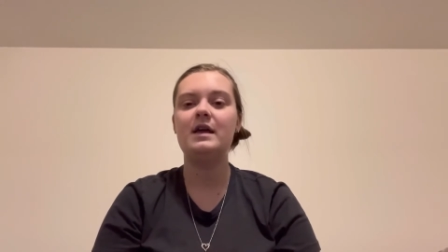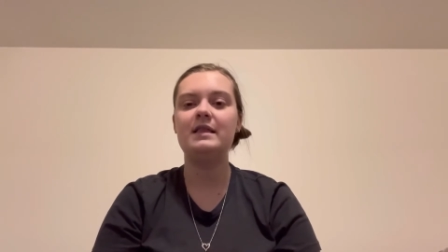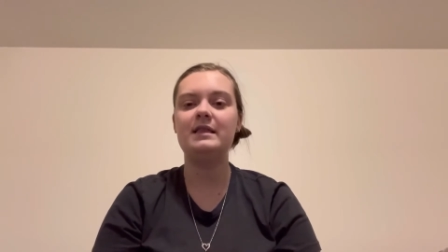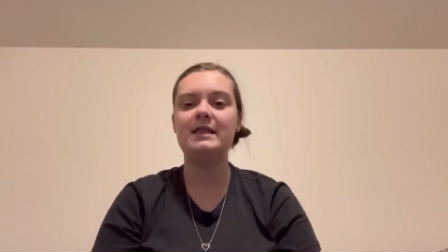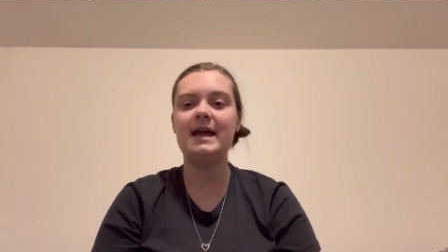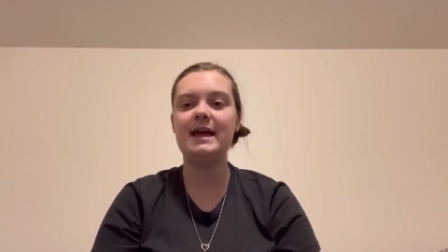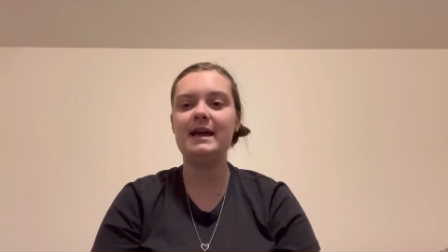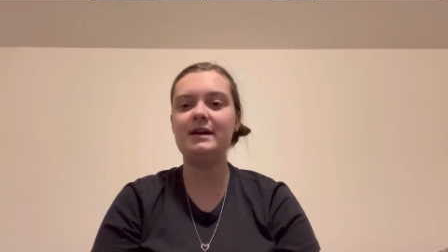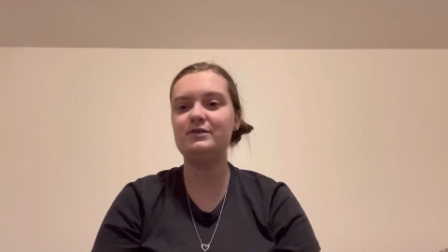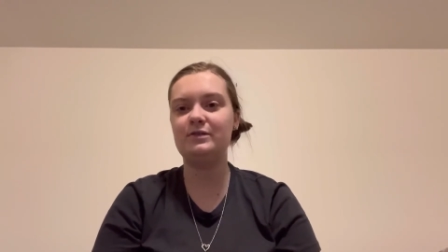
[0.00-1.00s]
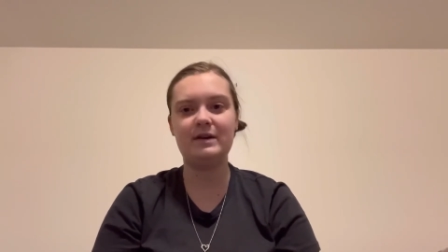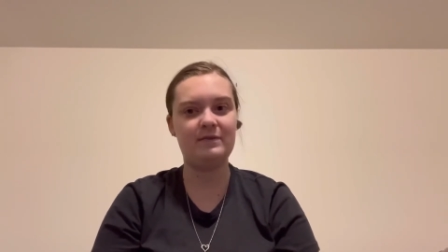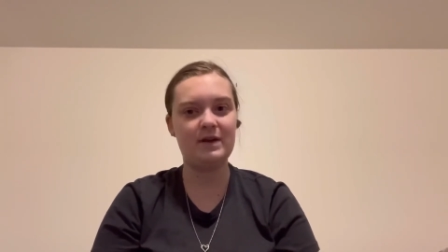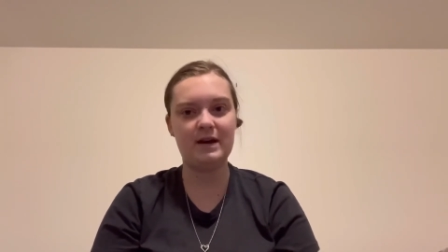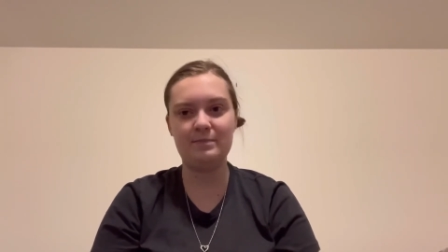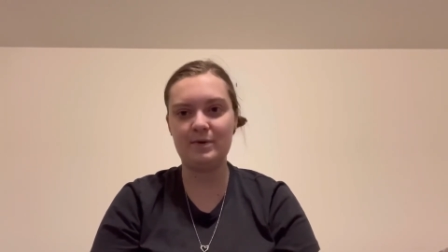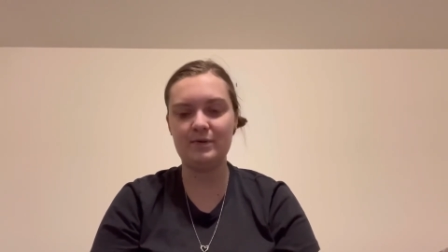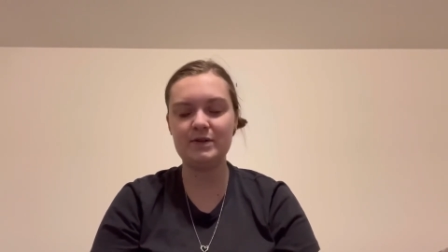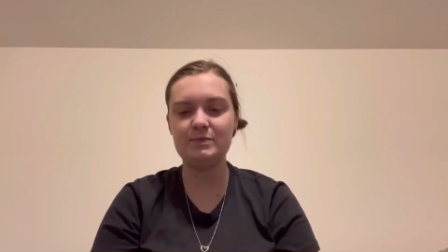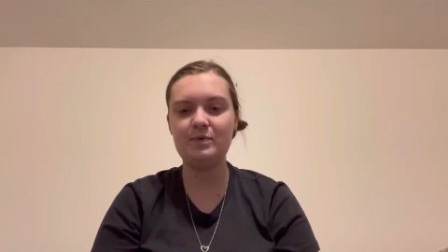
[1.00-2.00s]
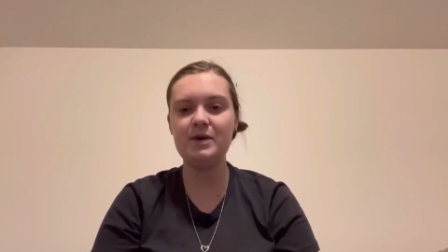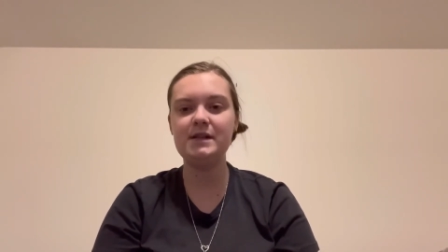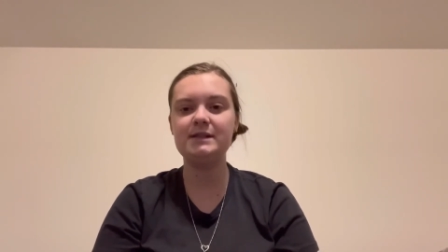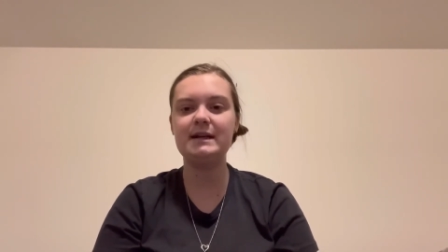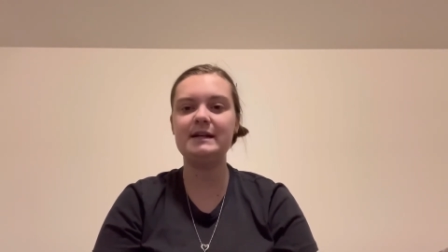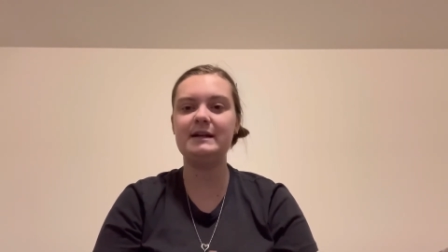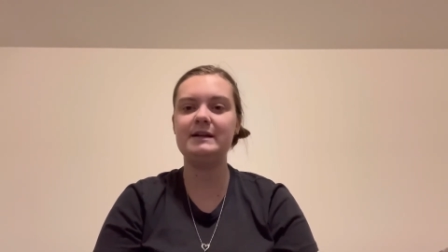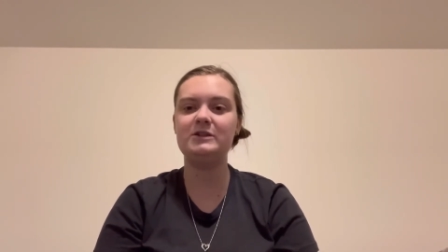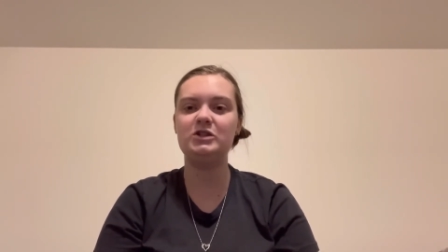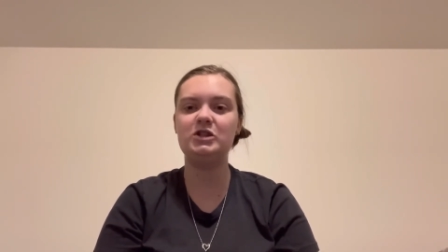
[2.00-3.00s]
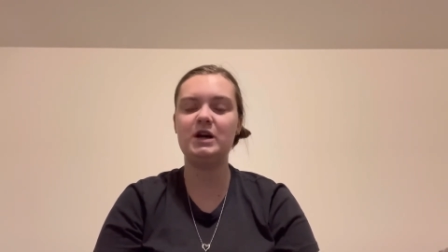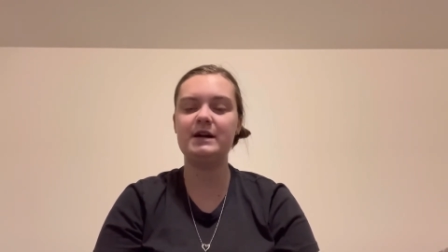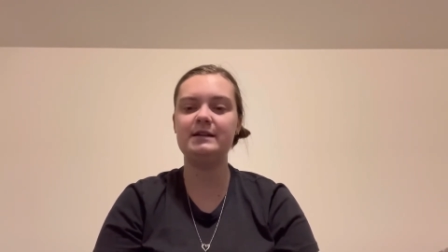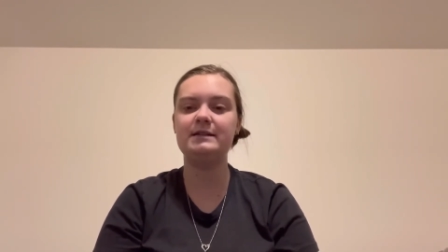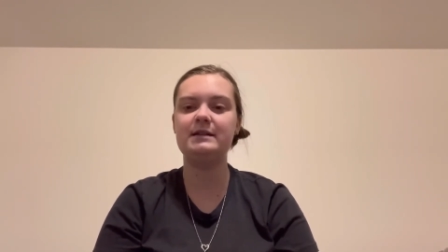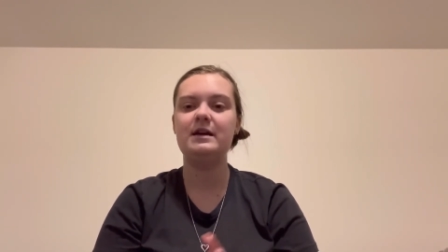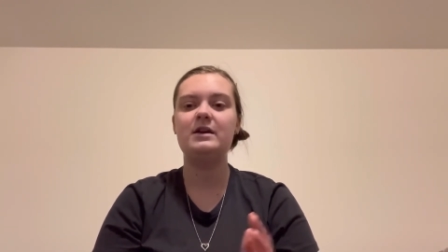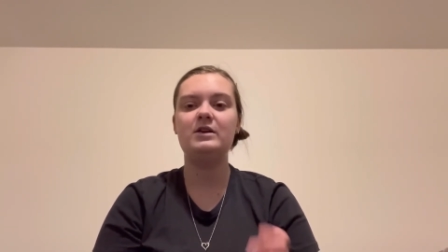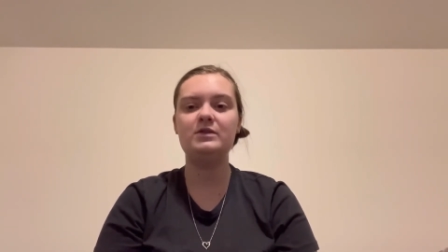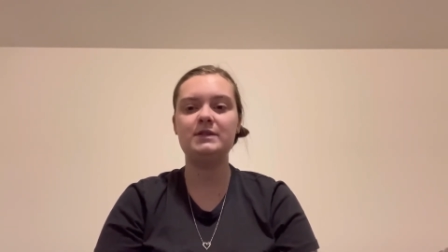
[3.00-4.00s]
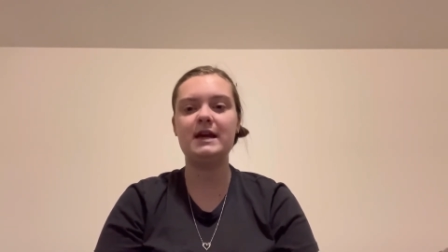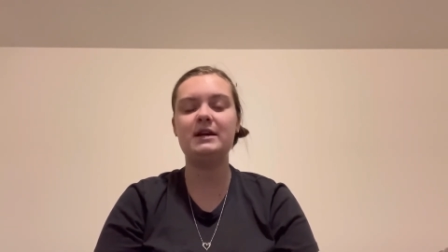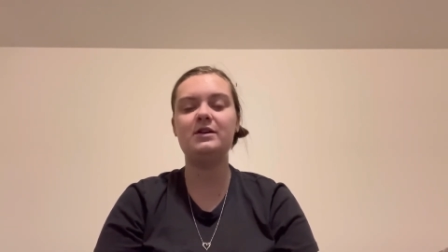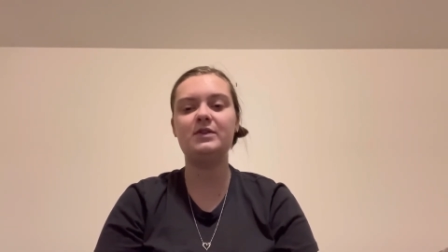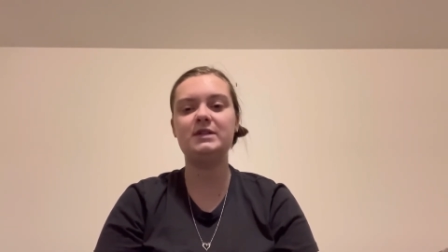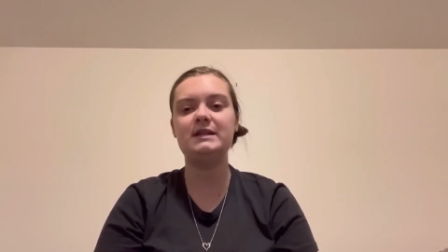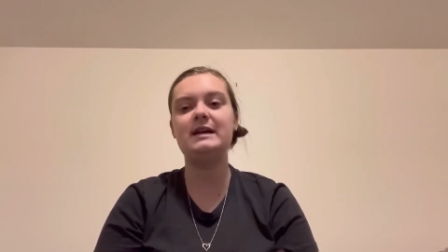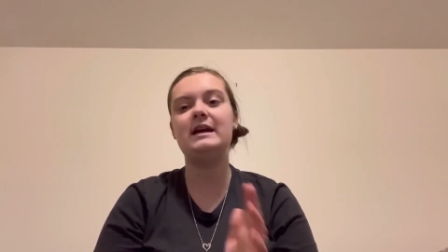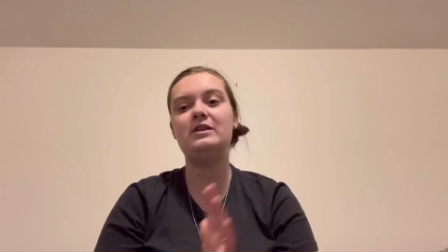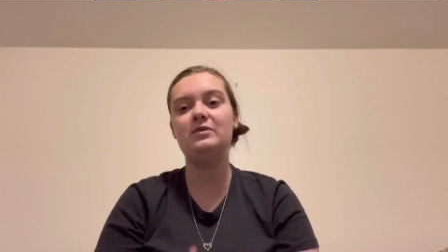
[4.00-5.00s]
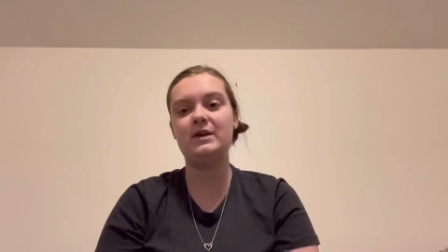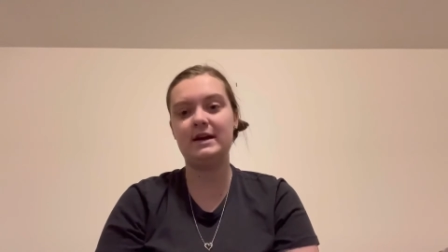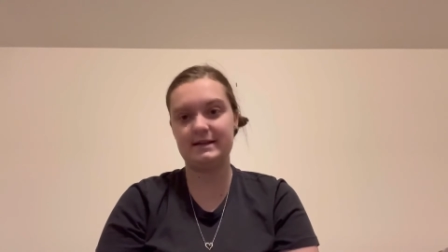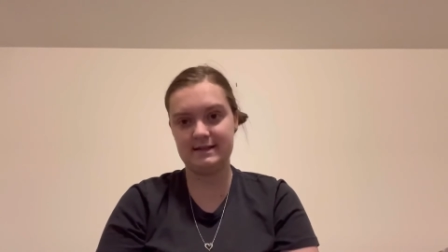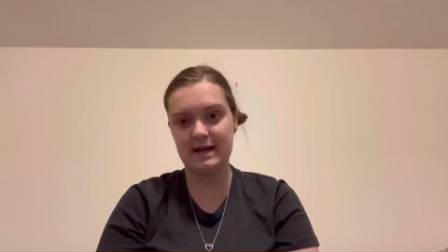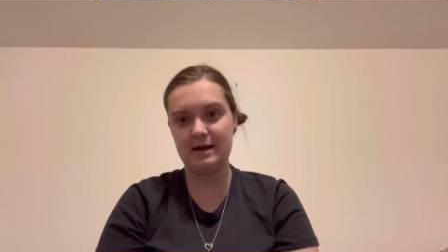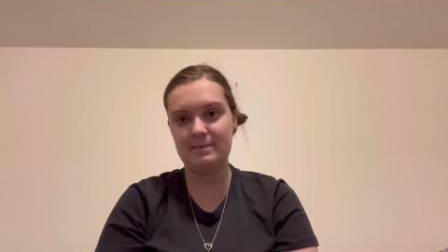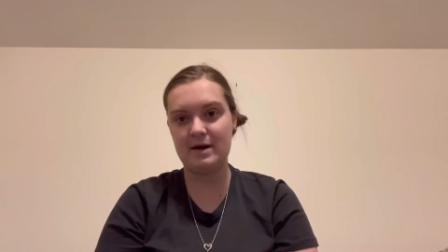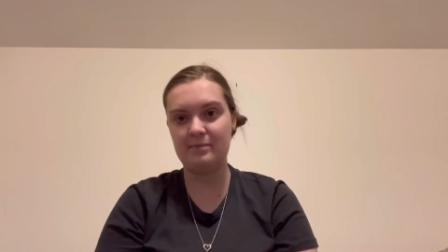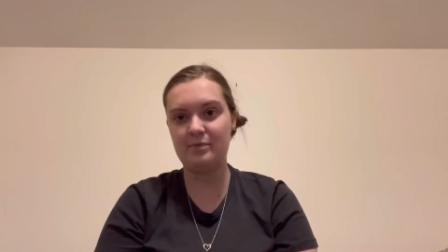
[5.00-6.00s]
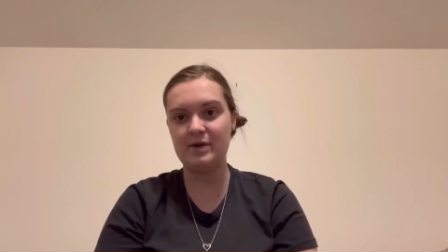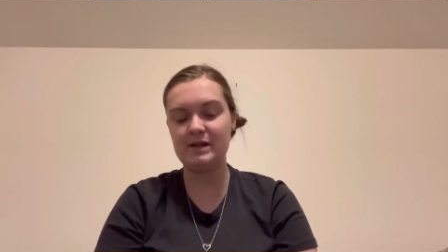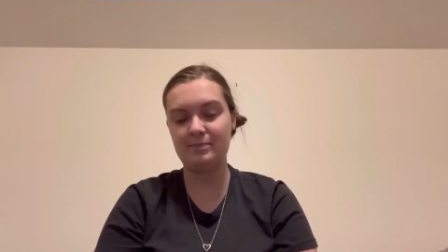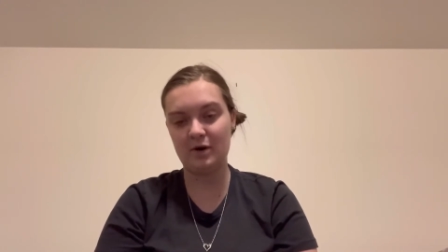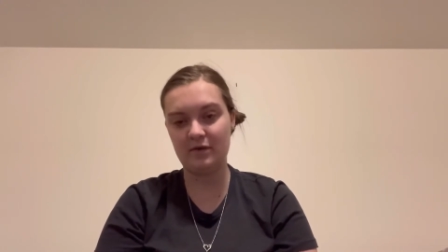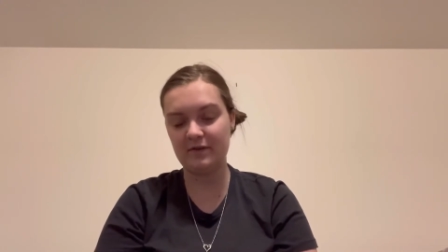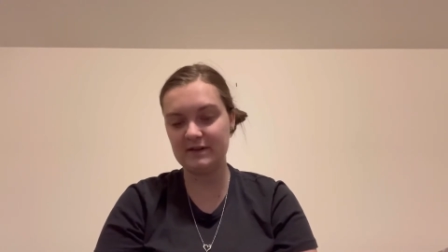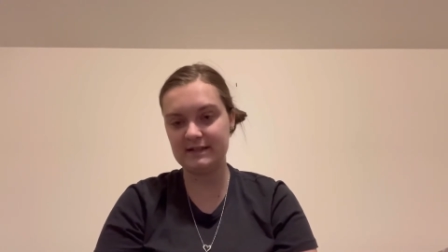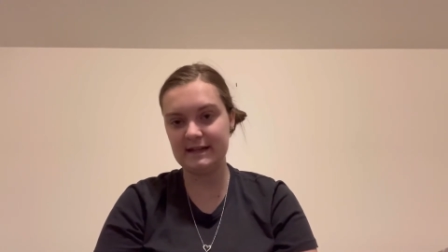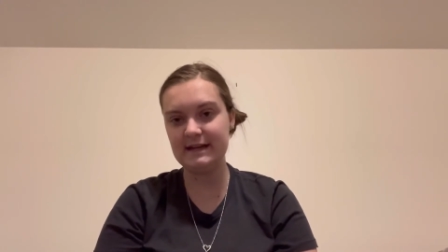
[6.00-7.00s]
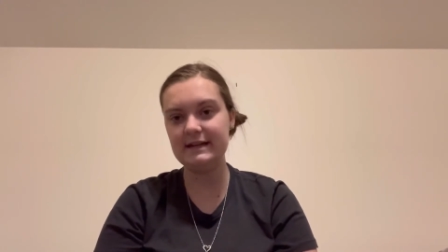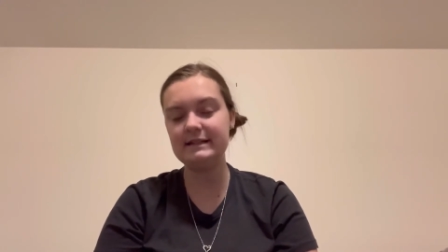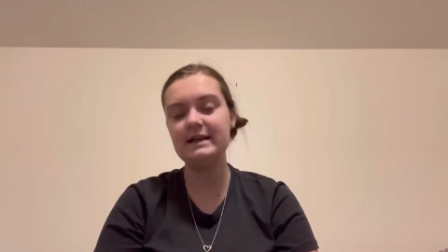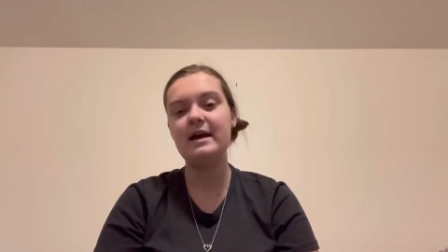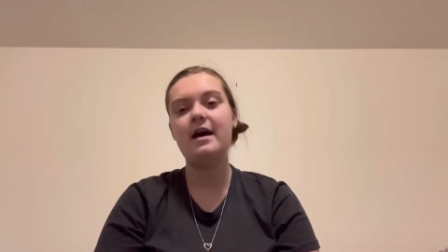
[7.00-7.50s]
they don't give you any bonus points it is just you scan your receipt and you get a set amount of points per receipt